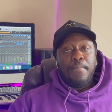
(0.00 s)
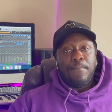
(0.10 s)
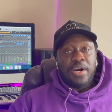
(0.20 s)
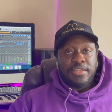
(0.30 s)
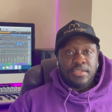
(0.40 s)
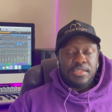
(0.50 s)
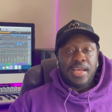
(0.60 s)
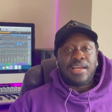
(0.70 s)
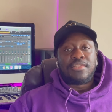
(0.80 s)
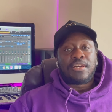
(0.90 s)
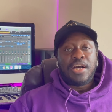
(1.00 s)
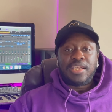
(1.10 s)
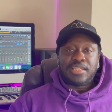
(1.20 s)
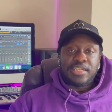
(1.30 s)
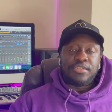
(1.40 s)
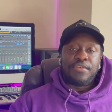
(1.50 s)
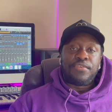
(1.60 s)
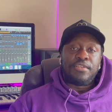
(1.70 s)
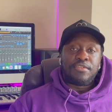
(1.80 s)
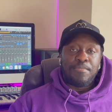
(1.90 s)
But they had to cut the
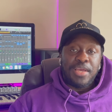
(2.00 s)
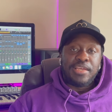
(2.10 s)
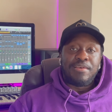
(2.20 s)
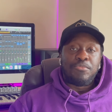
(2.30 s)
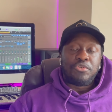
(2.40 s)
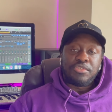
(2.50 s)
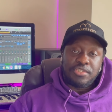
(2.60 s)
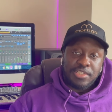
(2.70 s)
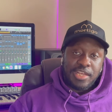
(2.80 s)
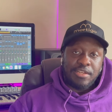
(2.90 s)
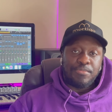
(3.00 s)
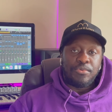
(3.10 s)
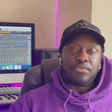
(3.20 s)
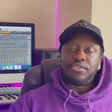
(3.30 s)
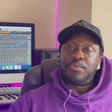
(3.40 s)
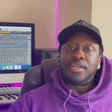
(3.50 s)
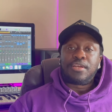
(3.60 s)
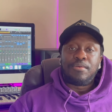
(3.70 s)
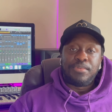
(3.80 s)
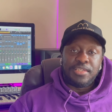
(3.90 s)
dividend to make it more sustainable. So when a
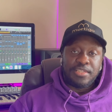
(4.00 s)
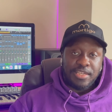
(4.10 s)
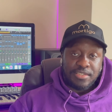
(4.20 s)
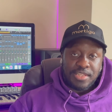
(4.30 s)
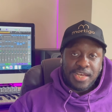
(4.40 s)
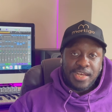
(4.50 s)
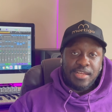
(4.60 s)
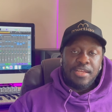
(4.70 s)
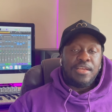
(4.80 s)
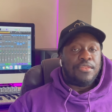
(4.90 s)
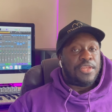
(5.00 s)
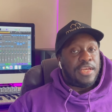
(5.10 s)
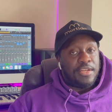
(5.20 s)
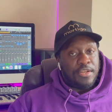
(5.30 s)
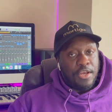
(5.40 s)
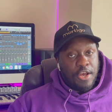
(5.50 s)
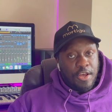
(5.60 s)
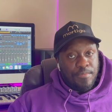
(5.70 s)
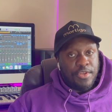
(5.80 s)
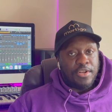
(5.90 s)
company does that, then,
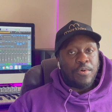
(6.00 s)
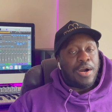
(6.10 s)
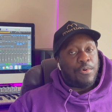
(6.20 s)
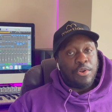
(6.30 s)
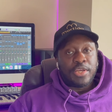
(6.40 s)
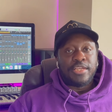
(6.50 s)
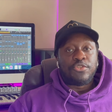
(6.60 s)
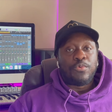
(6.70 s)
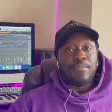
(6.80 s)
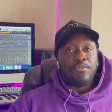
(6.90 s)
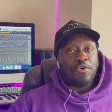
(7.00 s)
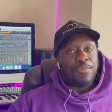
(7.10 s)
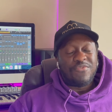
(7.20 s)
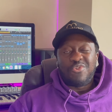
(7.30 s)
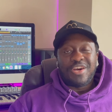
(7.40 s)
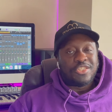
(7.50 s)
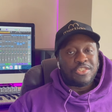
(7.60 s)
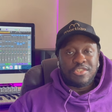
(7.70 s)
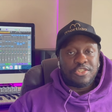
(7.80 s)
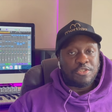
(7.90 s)
you know, I will look into it more before I
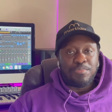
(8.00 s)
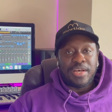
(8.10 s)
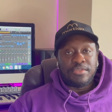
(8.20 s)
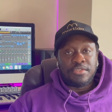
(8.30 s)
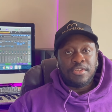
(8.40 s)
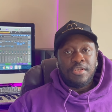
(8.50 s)
just bounce.